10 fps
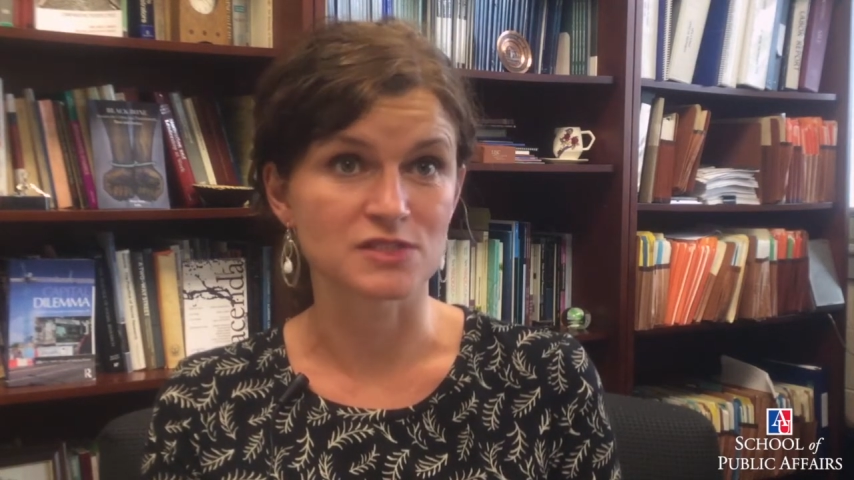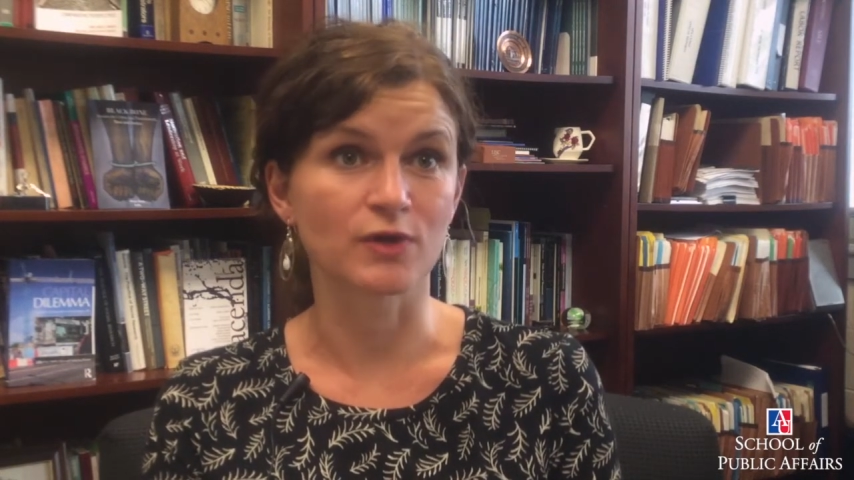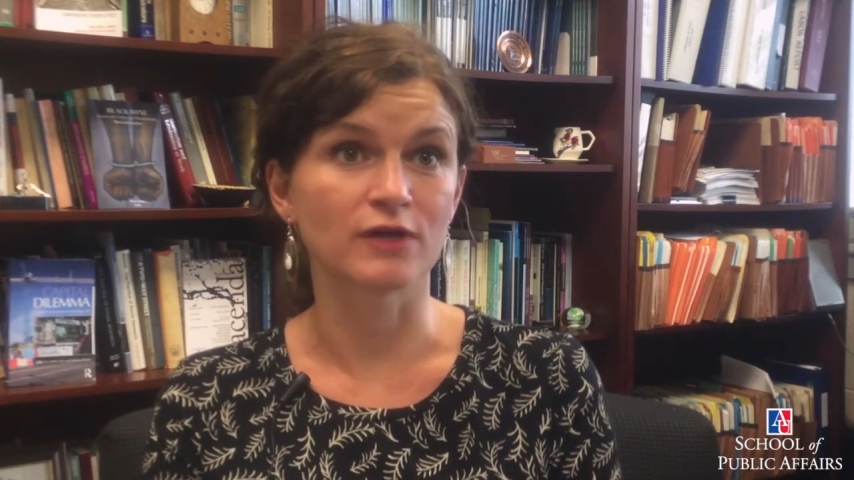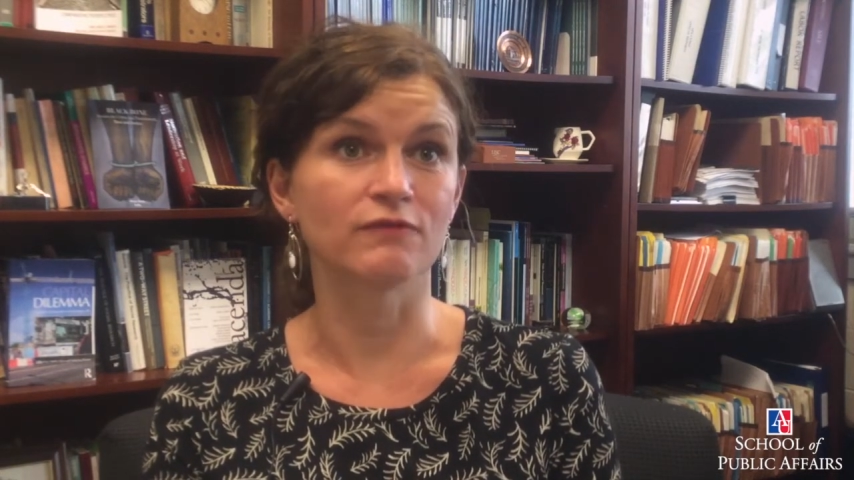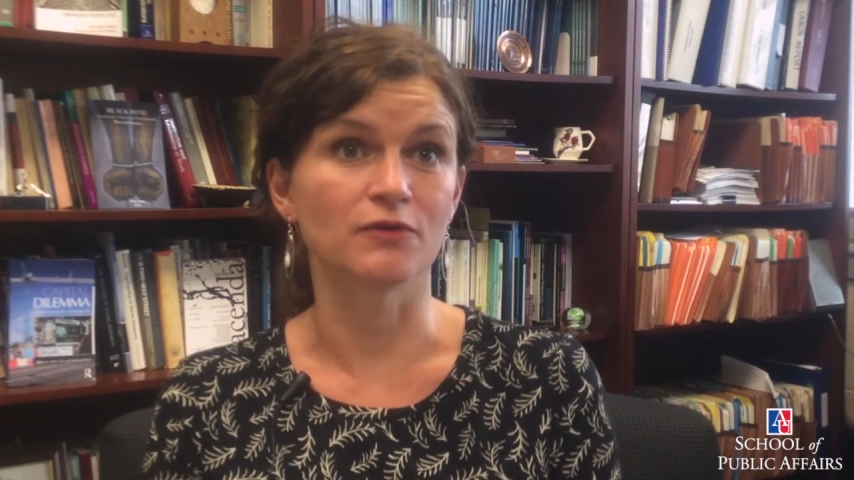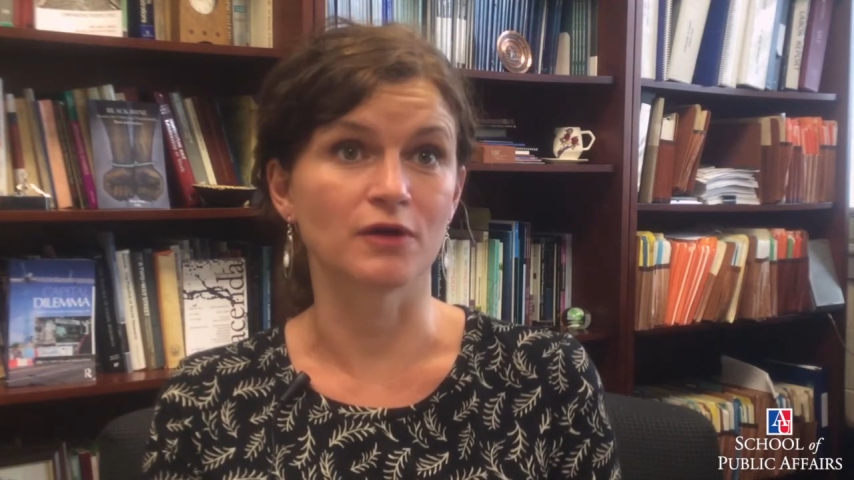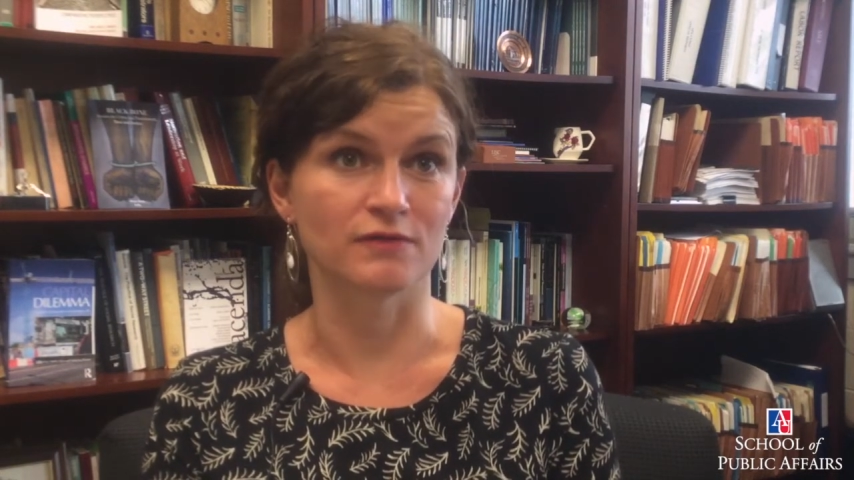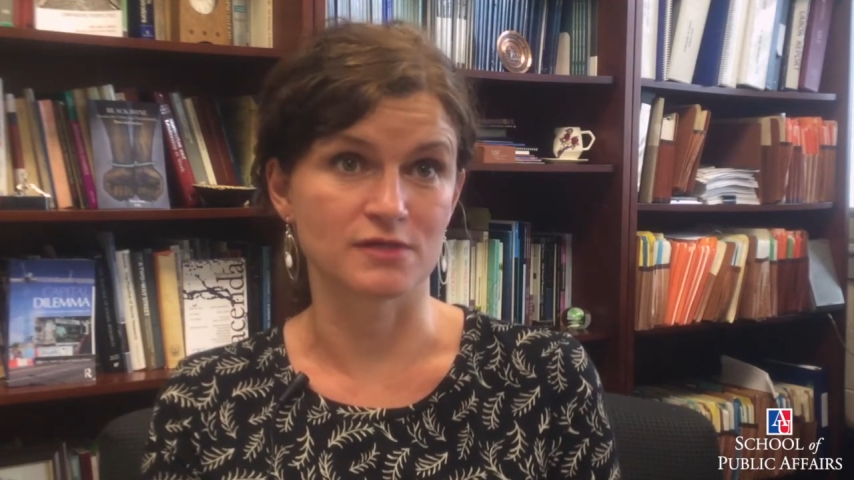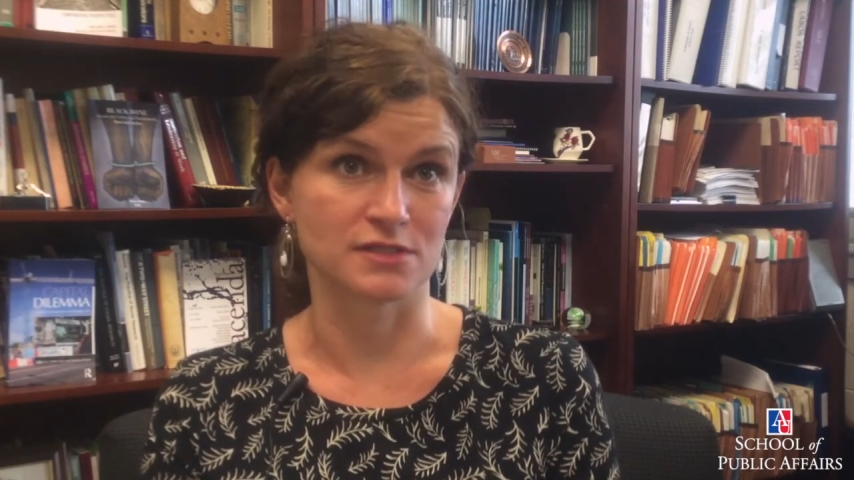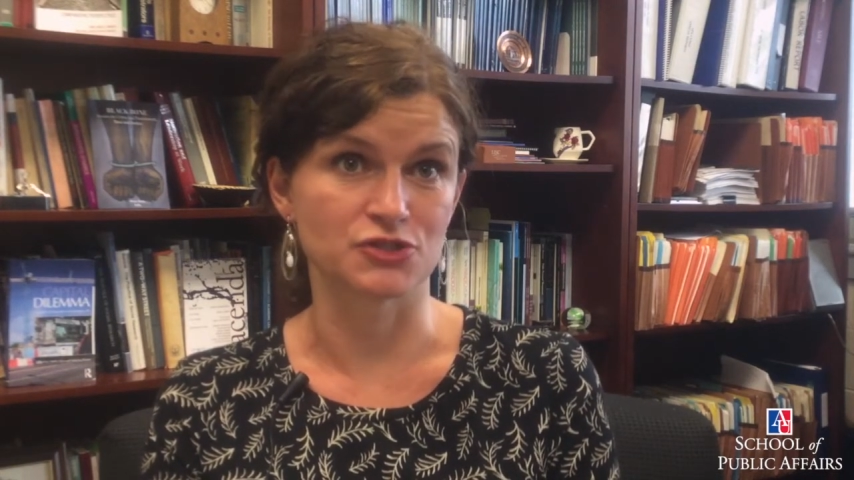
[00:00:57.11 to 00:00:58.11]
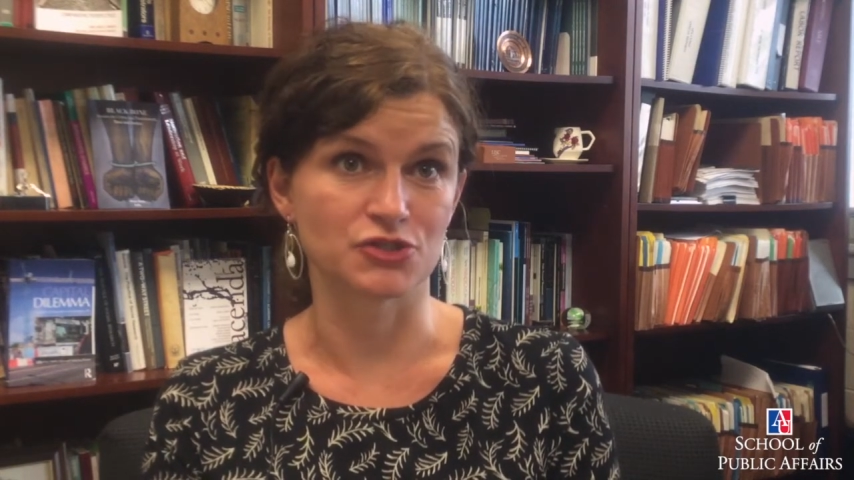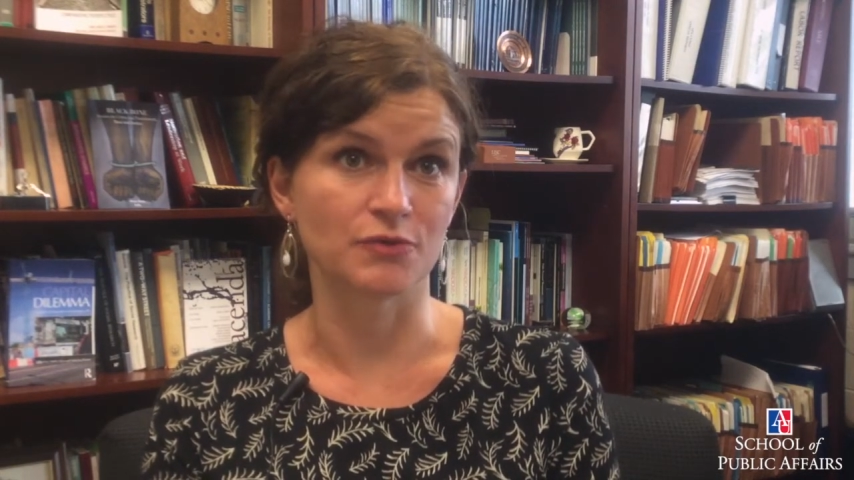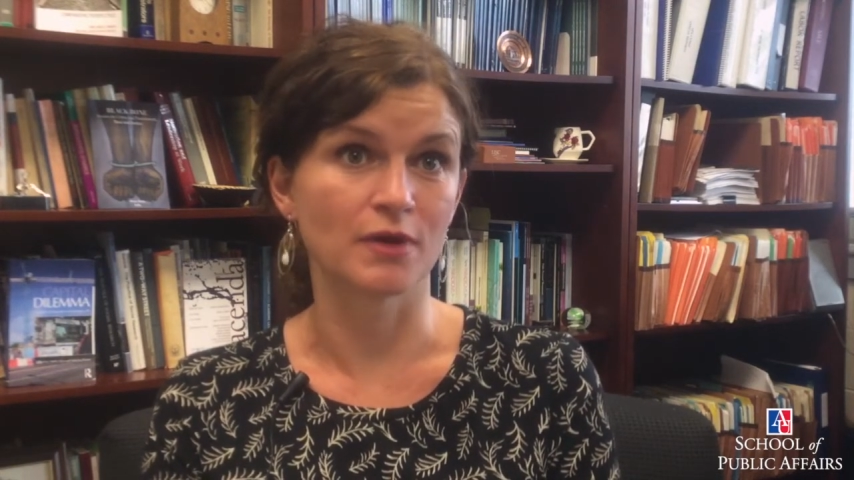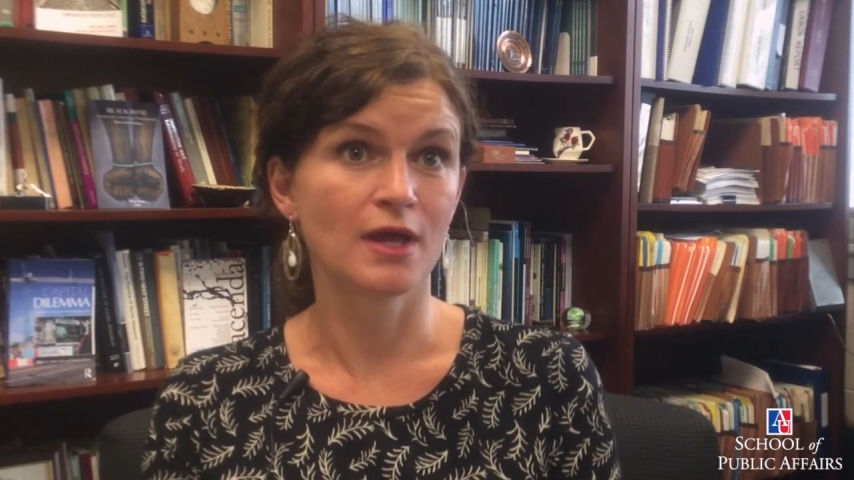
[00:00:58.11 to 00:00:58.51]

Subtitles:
swing vote on this issue.